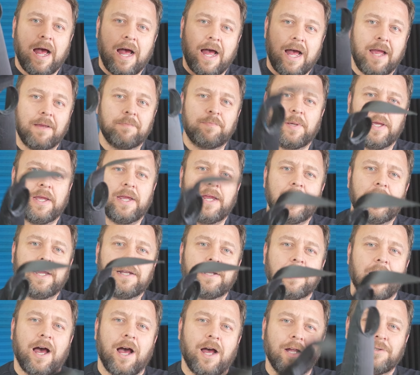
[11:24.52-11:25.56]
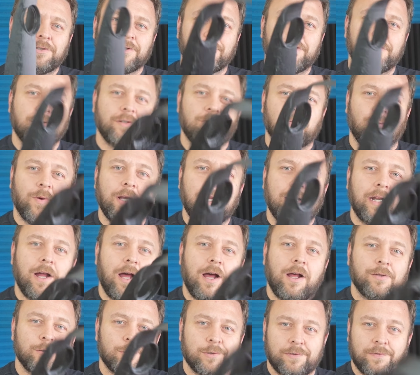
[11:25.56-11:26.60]
I paid
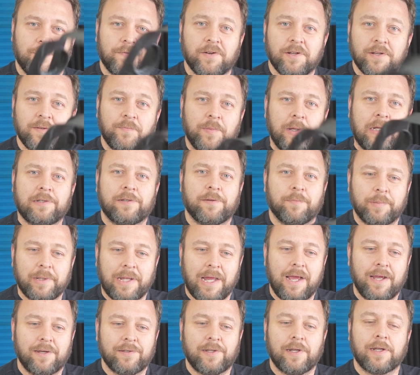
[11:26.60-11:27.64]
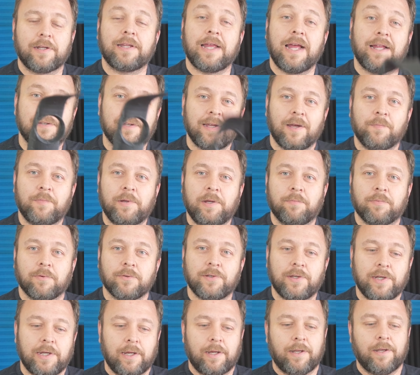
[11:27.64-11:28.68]
$120 for this piece of plastic. That's how people
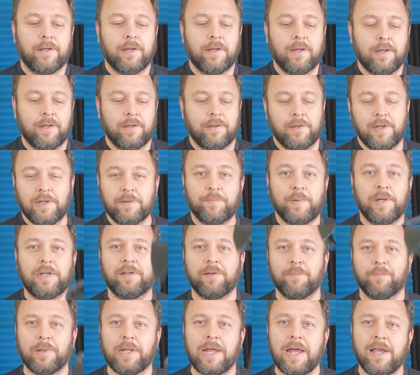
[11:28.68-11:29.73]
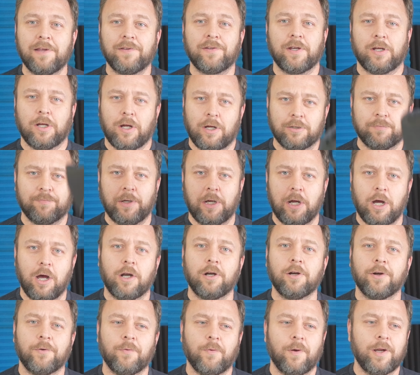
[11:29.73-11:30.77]
see it. This piece of plastic cost me
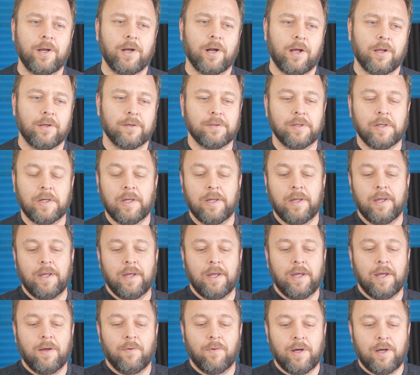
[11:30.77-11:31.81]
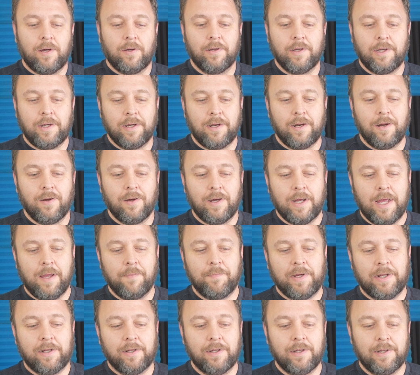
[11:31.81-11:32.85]
$120. Well, you know, I
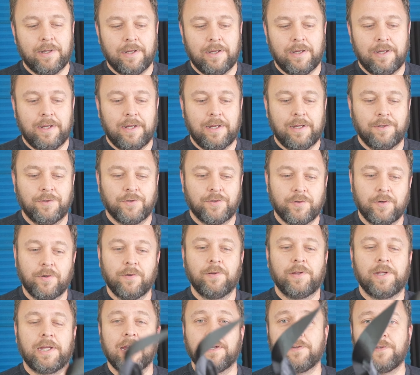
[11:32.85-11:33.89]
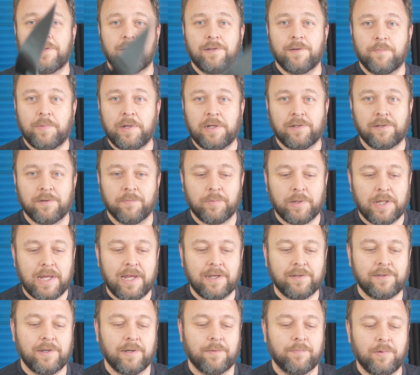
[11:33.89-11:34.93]
mean, in truth, yes, it's a piece of
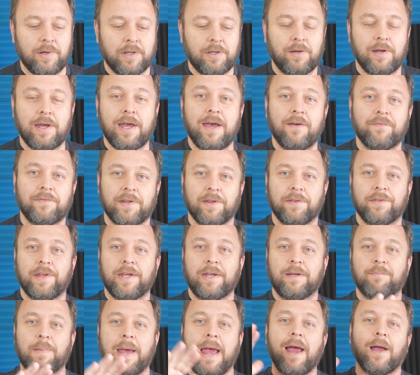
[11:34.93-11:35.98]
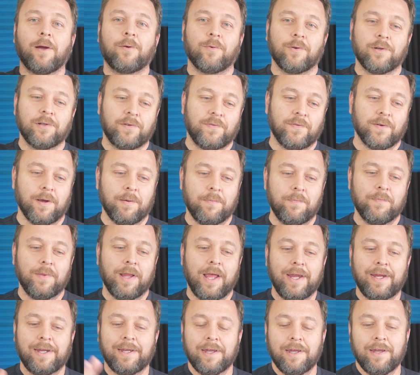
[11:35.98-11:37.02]
plastic, but you have to think backwards from,
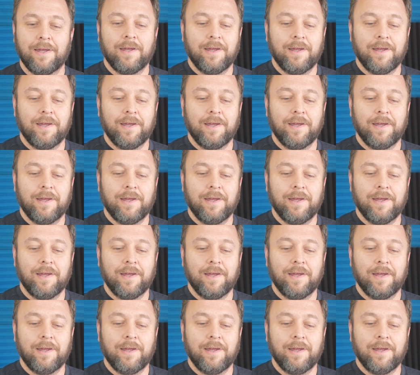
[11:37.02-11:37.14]
like,